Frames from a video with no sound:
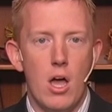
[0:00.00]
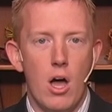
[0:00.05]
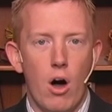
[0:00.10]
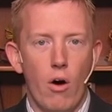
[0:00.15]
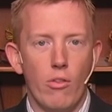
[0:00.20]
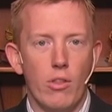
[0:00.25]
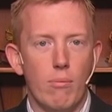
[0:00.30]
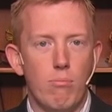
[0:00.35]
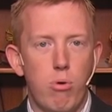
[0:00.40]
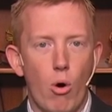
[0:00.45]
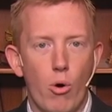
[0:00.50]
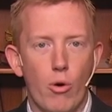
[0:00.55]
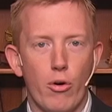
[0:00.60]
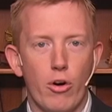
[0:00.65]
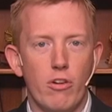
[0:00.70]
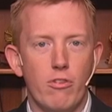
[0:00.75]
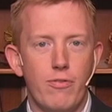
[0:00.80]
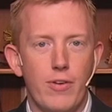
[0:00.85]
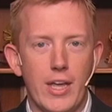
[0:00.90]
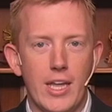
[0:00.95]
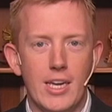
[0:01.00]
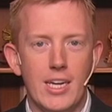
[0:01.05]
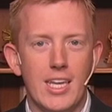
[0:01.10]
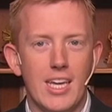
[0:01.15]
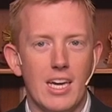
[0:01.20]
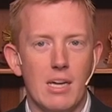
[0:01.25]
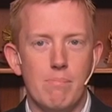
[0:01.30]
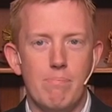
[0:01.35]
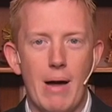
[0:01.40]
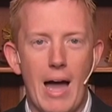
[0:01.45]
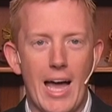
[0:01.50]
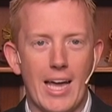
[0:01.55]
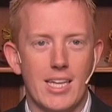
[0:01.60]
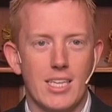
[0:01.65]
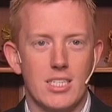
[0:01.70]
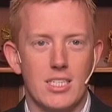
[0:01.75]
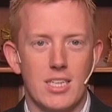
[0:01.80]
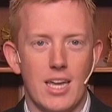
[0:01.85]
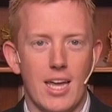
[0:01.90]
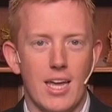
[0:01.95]
on the border of India and
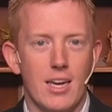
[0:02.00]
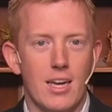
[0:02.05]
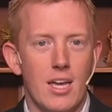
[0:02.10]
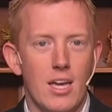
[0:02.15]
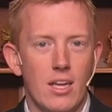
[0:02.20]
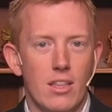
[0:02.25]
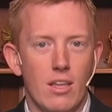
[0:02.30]
Pakistan,